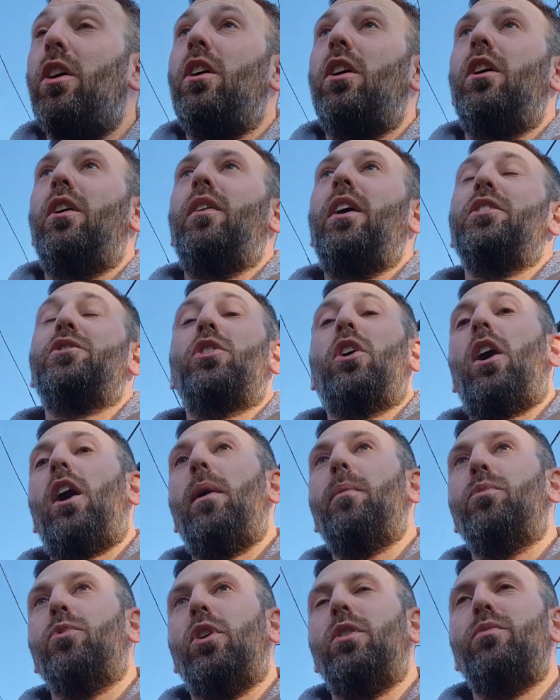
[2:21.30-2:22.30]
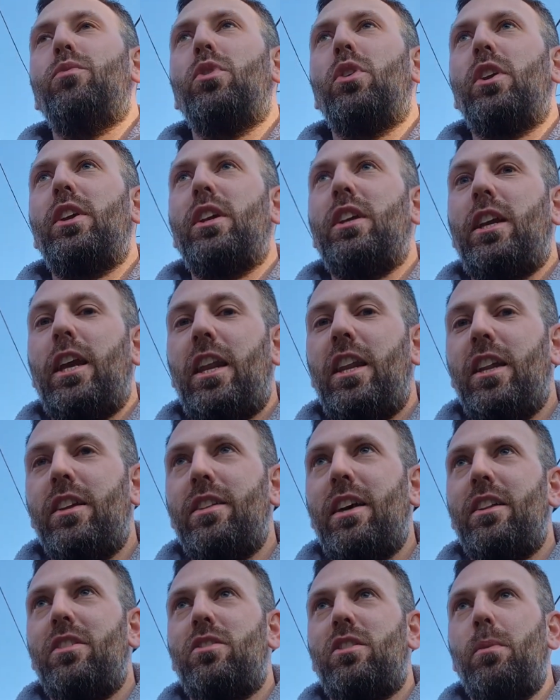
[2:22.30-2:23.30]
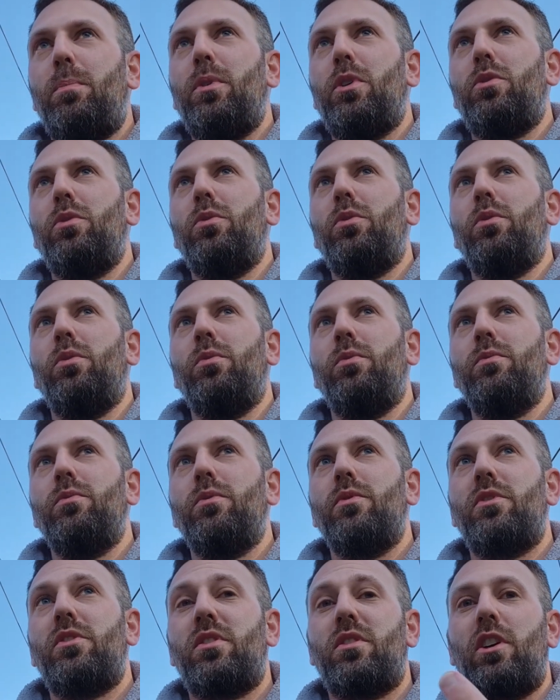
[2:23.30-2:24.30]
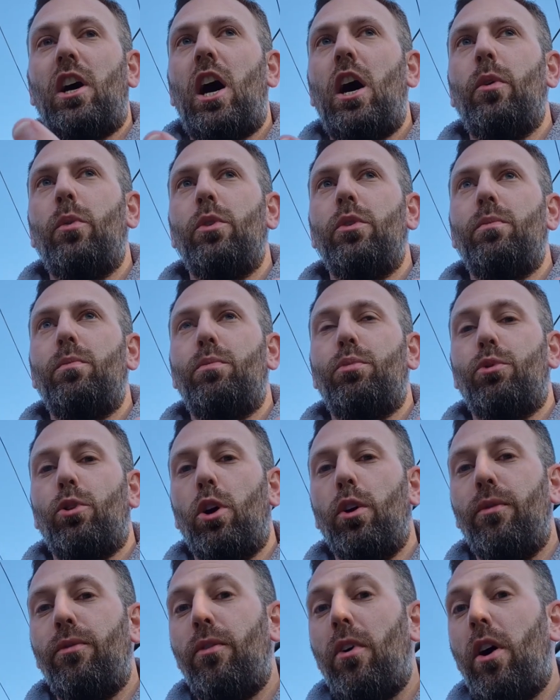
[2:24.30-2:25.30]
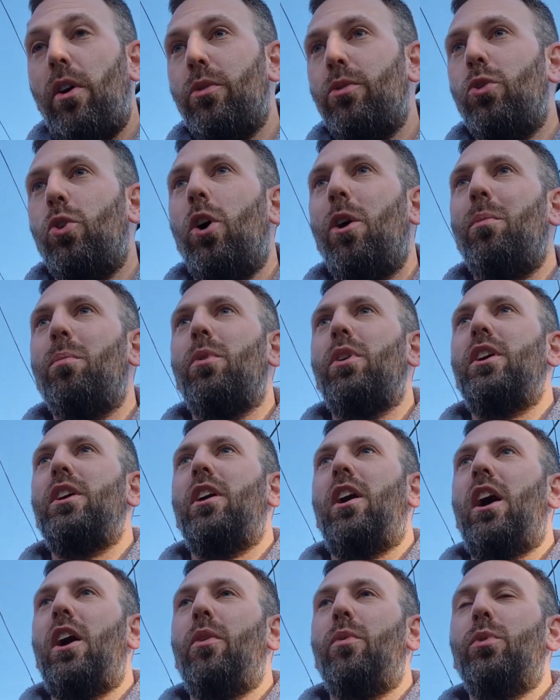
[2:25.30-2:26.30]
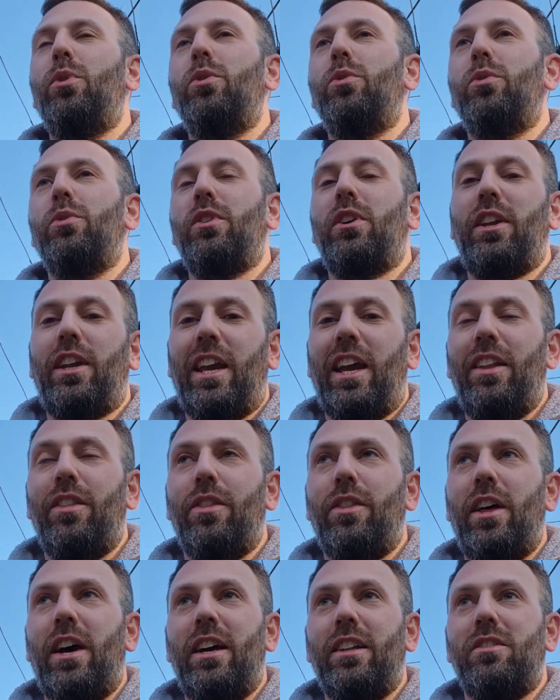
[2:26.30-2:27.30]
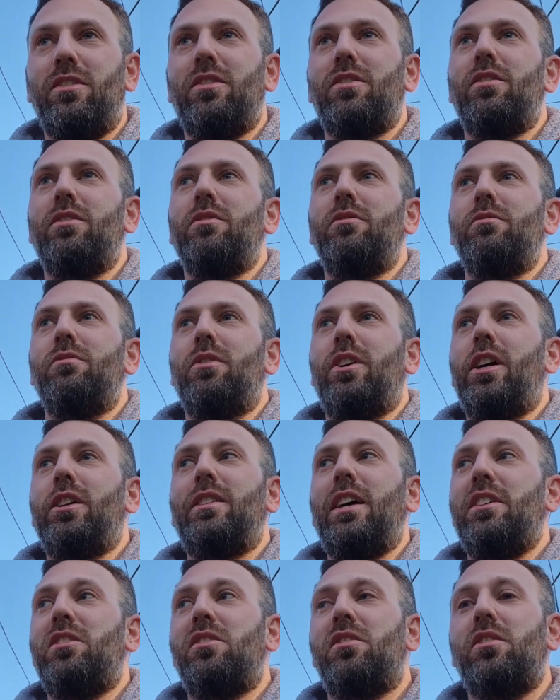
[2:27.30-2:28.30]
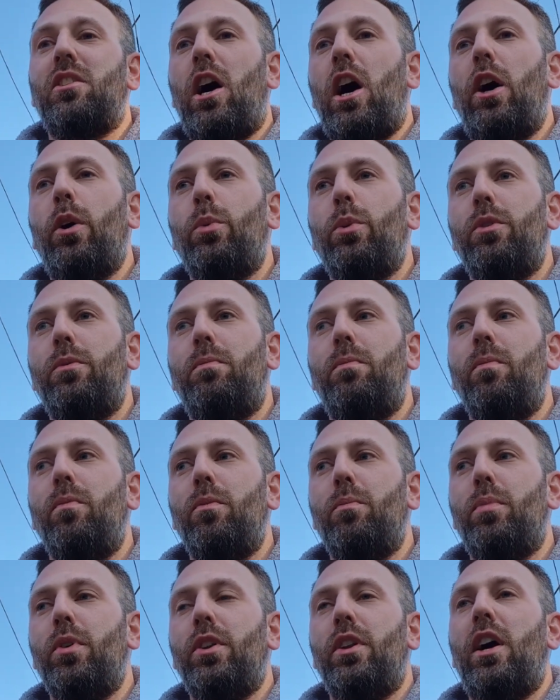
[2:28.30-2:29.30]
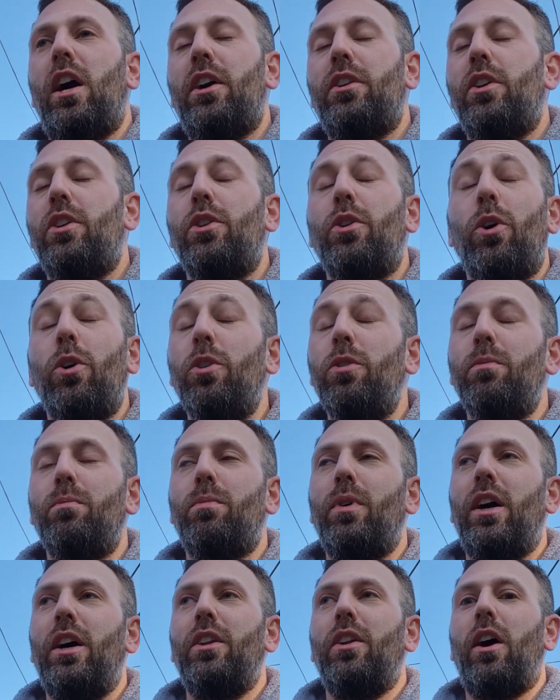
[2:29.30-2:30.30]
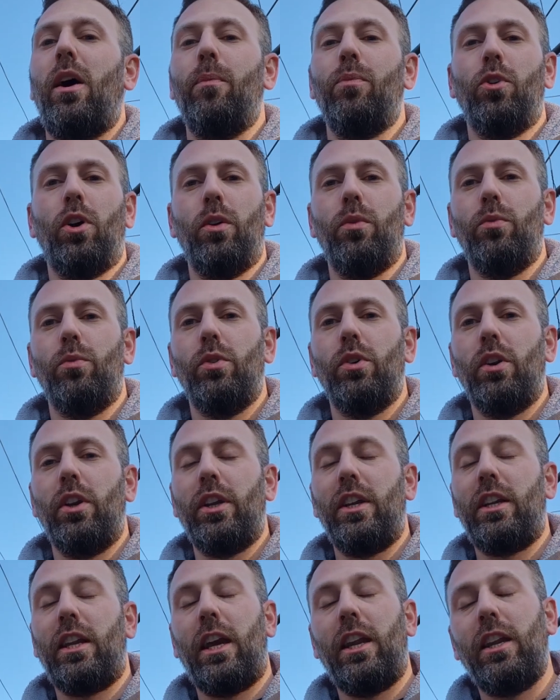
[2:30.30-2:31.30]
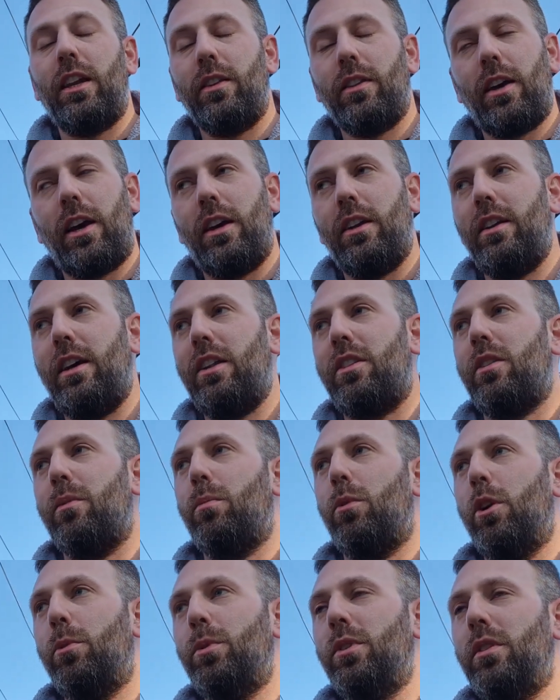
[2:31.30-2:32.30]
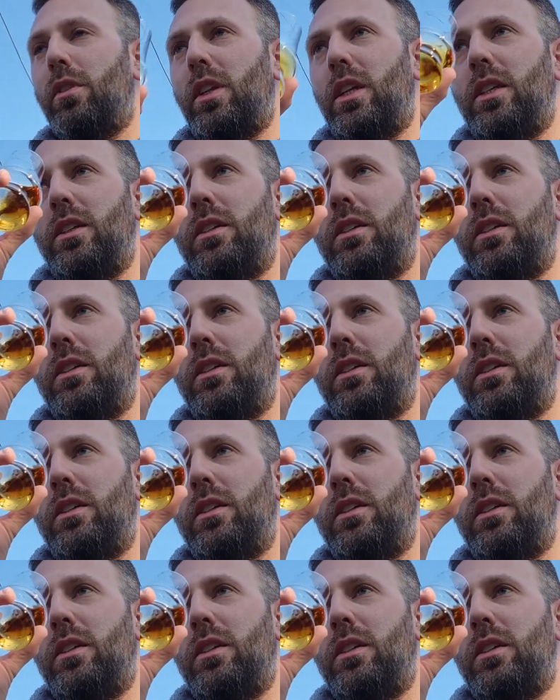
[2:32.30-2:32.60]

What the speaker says: Alright, so I'm not really getting that typical Starward profile. Normally I will get that Starward banana note, but I'm not really getting that at the moment.